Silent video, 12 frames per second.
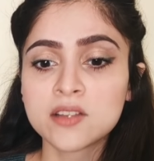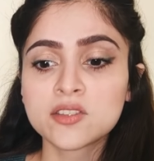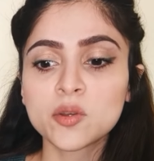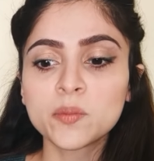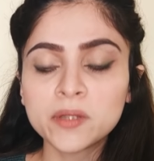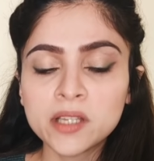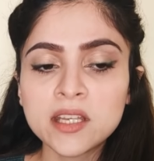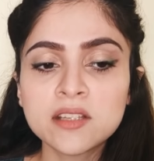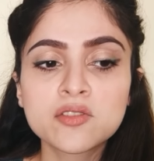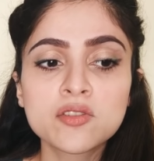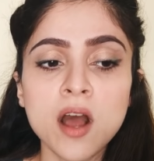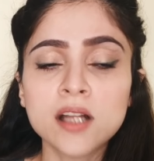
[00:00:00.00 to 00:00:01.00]
So
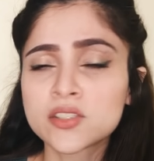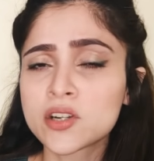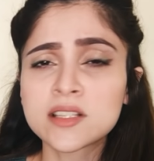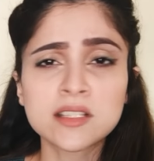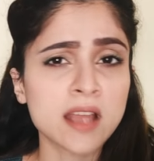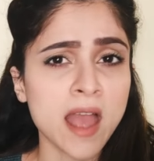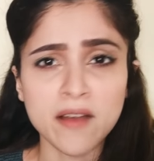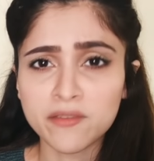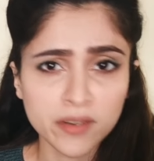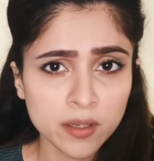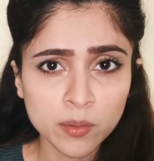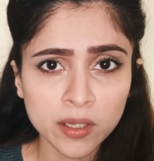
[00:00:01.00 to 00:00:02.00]
please do not trust
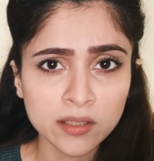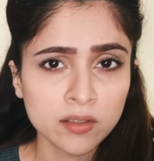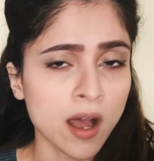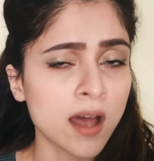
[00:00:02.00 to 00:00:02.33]
everyone.